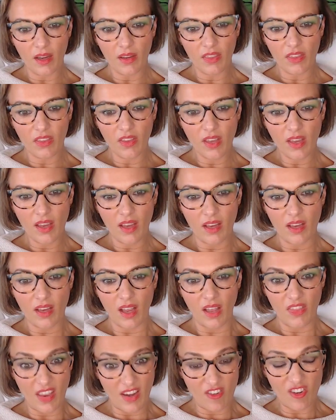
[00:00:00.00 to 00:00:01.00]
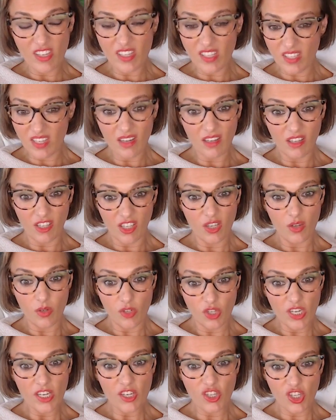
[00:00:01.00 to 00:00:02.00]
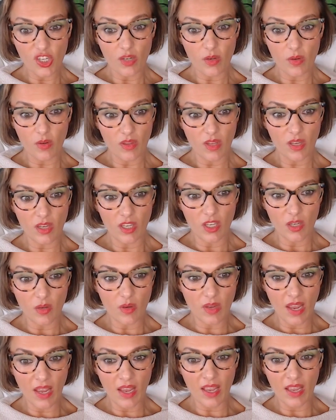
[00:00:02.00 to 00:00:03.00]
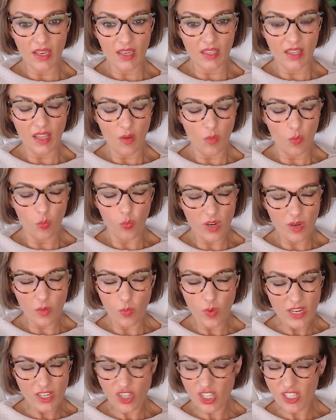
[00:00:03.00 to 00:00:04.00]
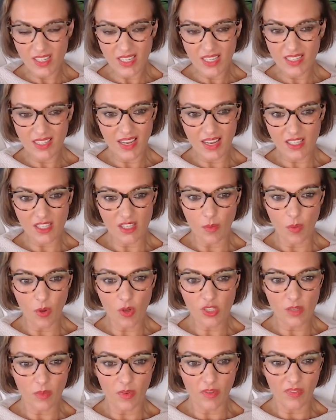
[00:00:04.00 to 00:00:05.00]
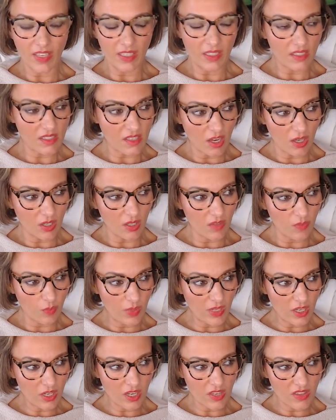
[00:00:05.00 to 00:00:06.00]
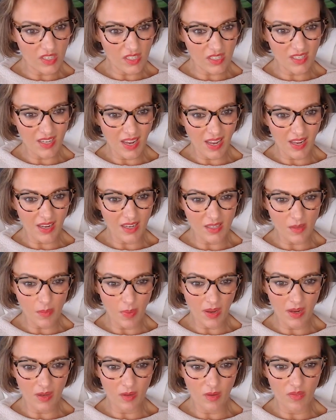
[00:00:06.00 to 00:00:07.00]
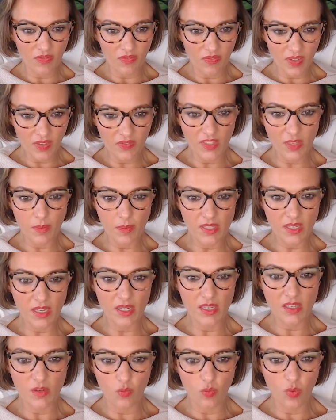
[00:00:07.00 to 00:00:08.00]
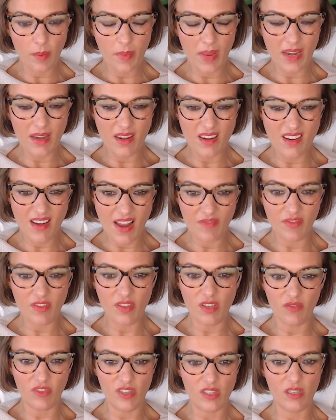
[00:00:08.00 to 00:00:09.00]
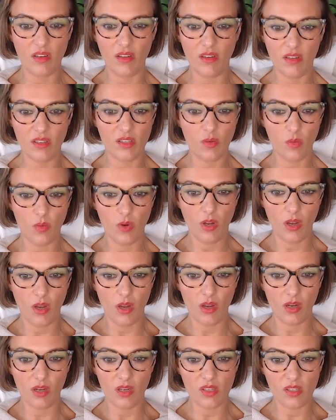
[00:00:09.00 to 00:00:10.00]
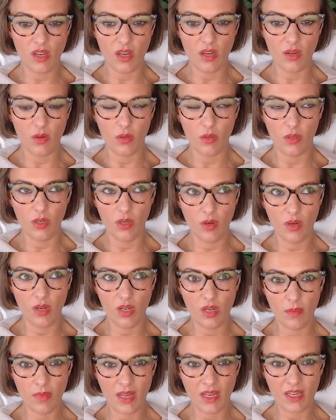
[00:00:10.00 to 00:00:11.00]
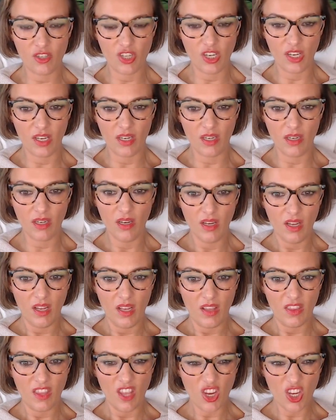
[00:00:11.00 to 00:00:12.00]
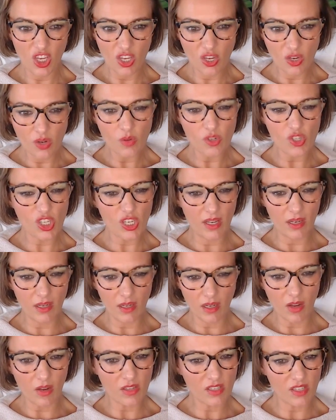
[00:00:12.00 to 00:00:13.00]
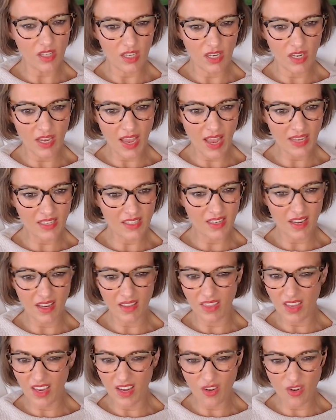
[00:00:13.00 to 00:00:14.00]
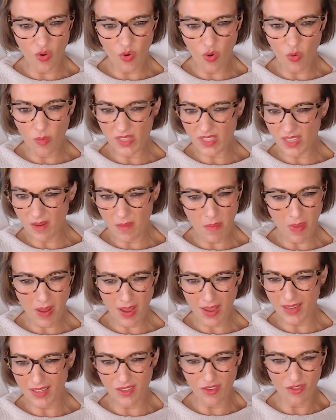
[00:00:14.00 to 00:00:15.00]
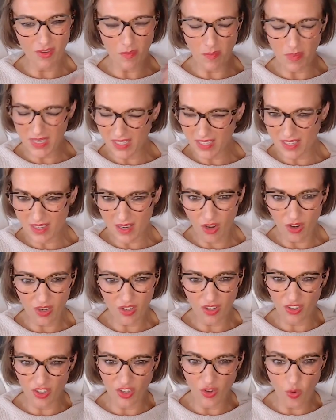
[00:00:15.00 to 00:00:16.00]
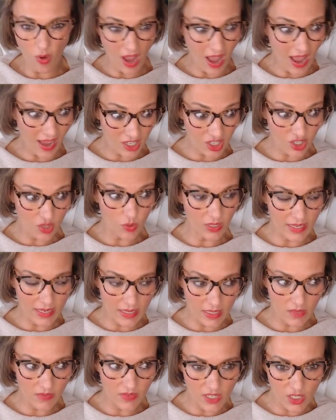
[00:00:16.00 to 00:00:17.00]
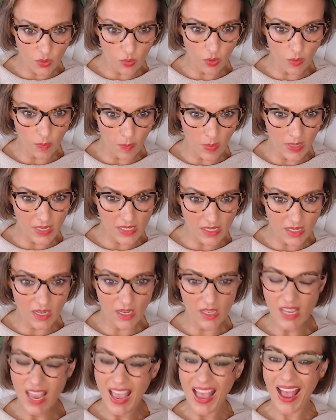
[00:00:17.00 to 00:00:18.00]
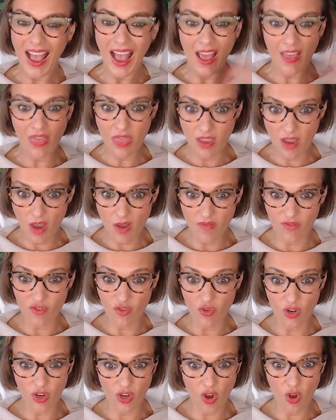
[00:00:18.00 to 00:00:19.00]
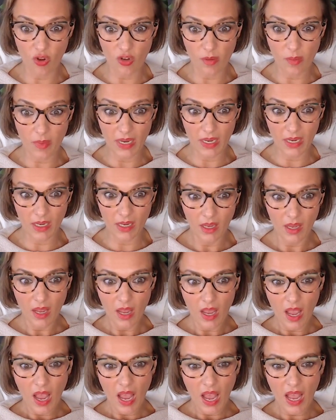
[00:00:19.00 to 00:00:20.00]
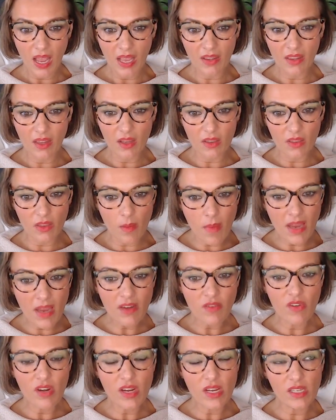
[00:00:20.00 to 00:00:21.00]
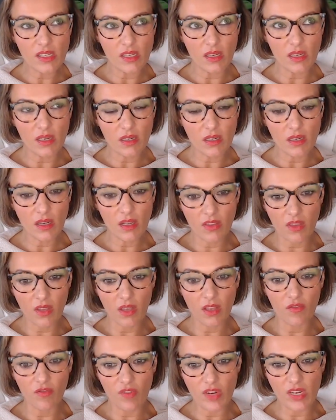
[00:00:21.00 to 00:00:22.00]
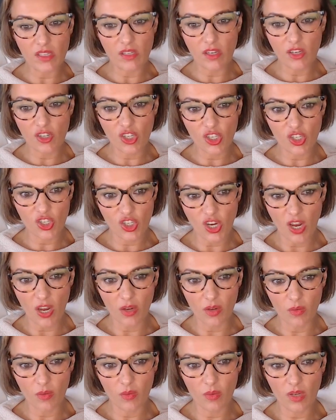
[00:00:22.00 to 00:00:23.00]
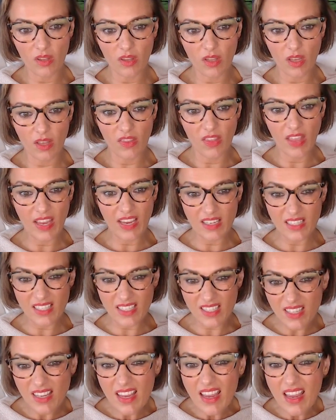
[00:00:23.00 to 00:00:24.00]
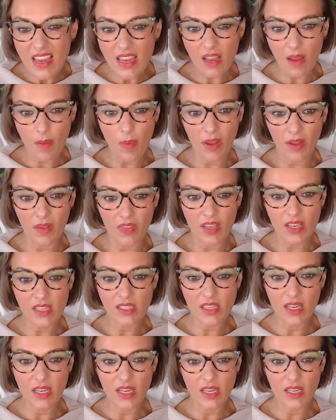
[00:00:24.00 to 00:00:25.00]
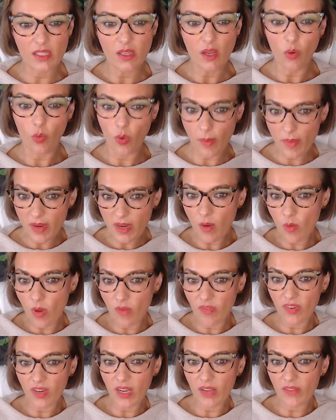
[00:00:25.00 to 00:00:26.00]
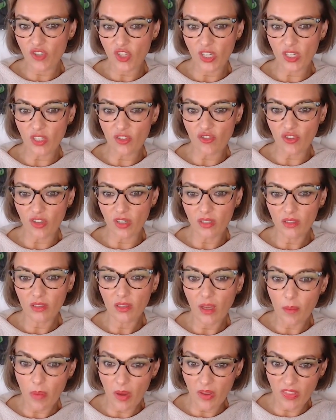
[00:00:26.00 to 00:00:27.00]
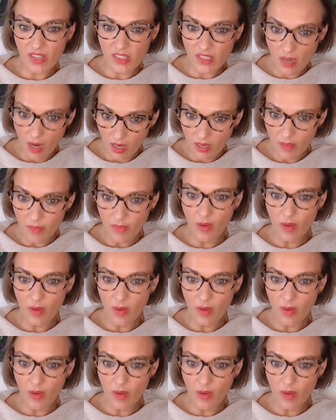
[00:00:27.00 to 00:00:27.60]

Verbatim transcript: I think there is still a huge issue that you get that we, we just need to get to the bottom of it. So, if we look at the stats, about 50% of women never return to work. So, you can imagine the huge skill loss that you're getting, the enormous impact on the business, on your actual individual business and the overall economy. And the main reason that research has shown that they can see about this is women go off and have children, and by the time